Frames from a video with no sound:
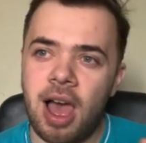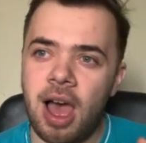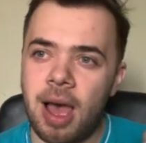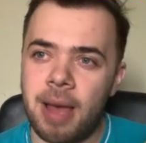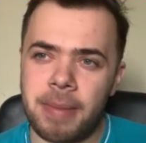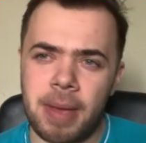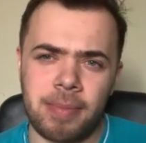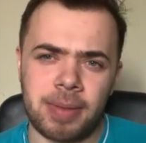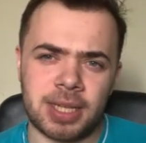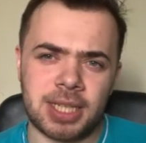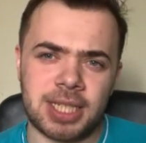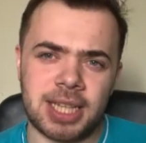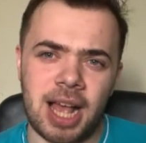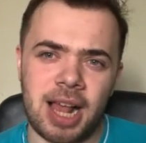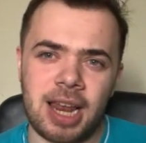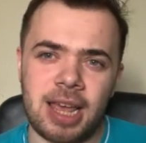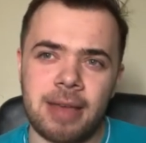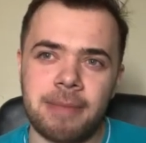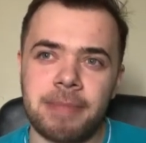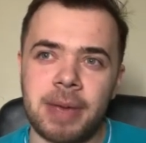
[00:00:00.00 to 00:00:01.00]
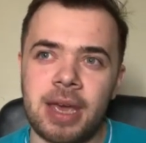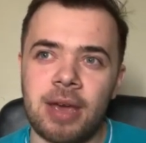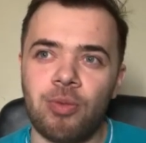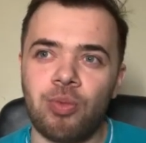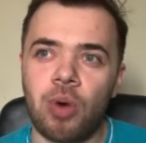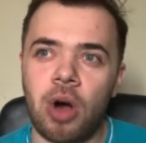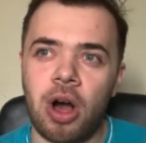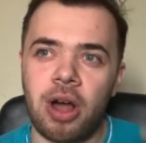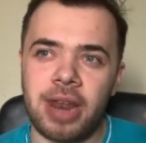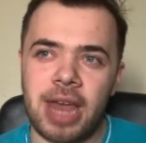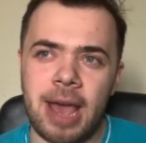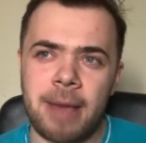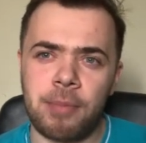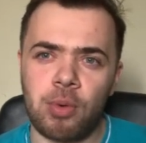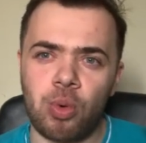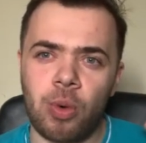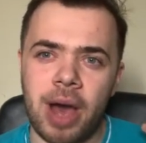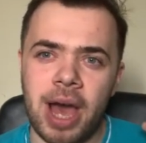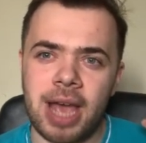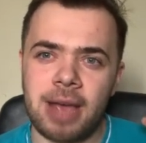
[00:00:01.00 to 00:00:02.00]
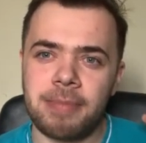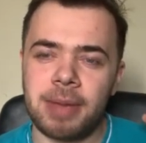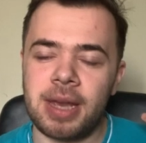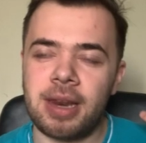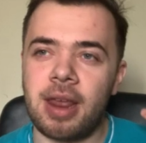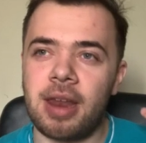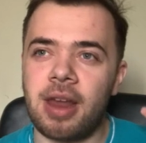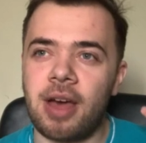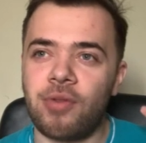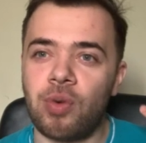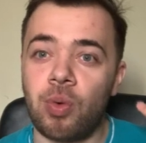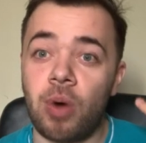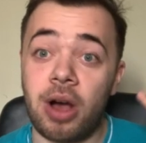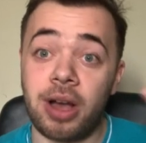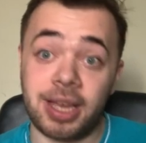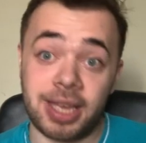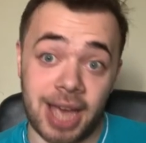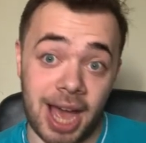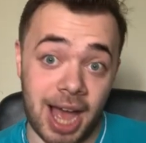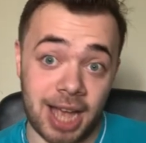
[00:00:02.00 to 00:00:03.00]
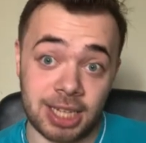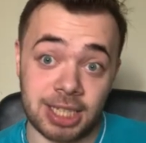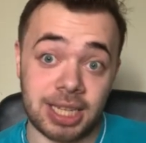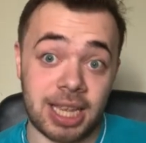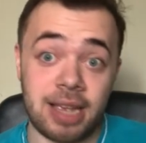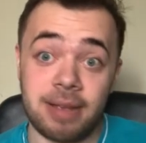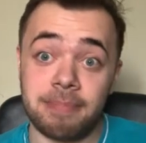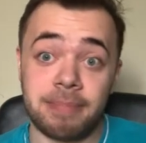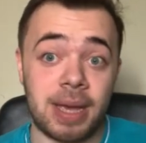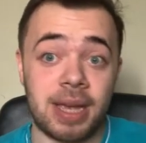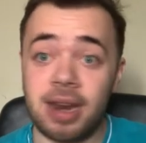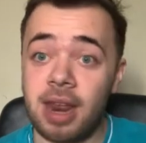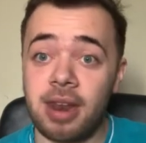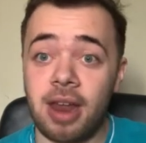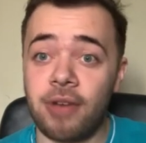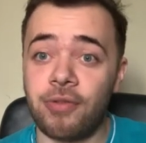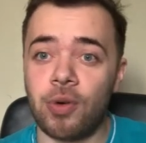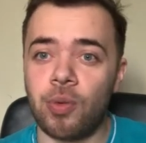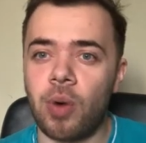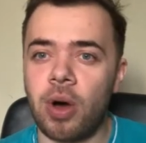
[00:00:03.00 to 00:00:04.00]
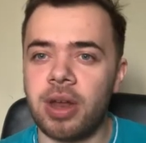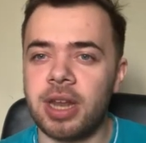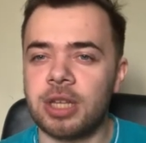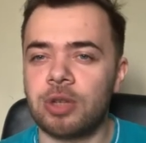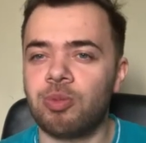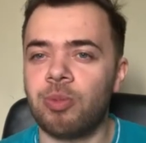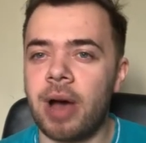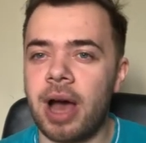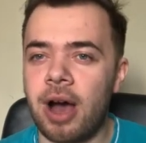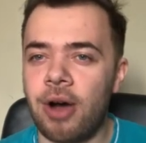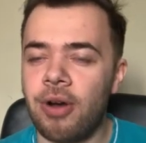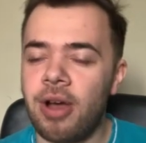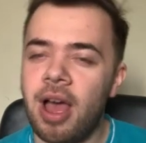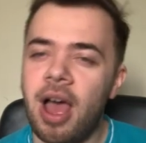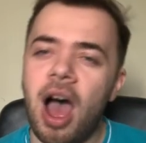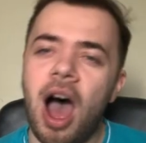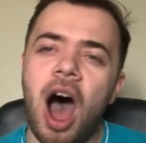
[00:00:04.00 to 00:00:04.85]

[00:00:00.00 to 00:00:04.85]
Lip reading: Ebiseli being one, Ebiway being another one, Kaskian being another one as well.